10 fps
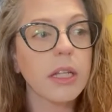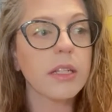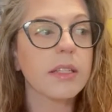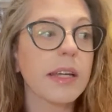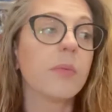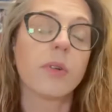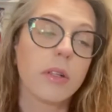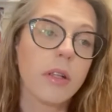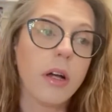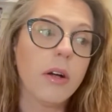in the same
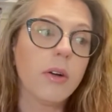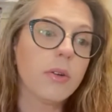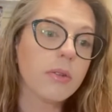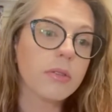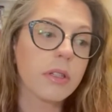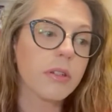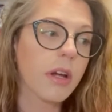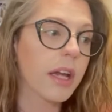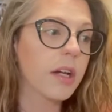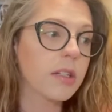clothes and your
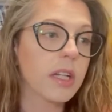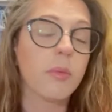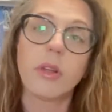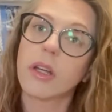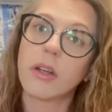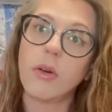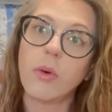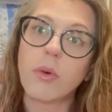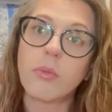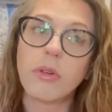hair's up looking
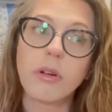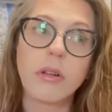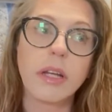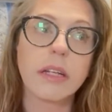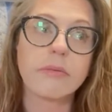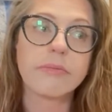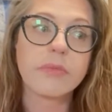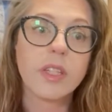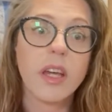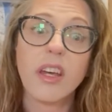horrible and
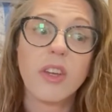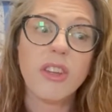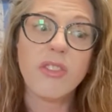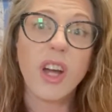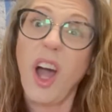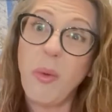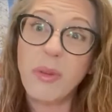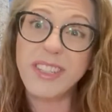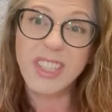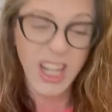you've
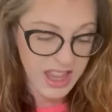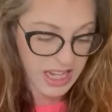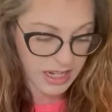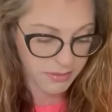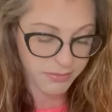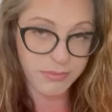accomplished nothing.